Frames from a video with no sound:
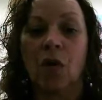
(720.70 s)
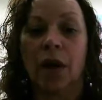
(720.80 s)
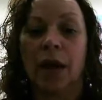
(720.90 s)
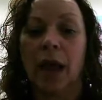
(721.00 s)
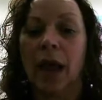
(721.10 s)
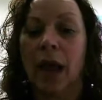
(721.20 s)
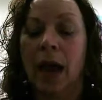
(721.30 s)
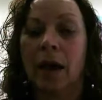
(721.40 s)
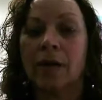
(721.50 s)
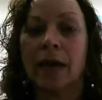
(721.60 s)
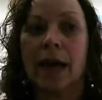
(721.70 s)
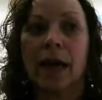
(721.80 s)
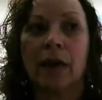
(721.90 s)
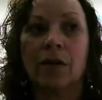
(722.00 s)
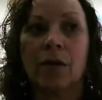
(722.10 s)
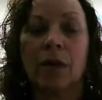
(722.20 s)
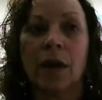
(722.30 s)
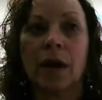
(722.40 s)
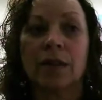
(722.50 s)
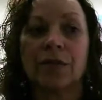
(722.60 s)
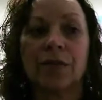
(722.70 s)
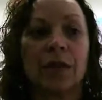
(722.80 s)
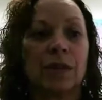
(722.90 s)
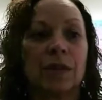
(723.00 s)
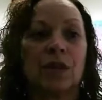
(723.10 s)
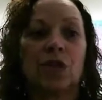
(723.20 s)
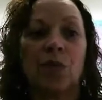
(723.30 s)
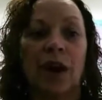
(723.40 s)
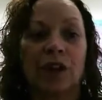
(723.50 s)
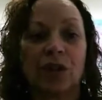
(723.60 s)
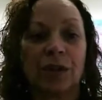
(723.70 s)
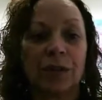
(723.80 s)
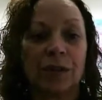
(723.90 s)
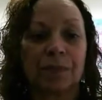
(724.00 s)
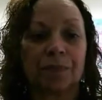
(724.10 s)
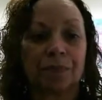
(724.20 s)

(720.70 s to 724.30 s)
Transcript: on how to handle difficult situations.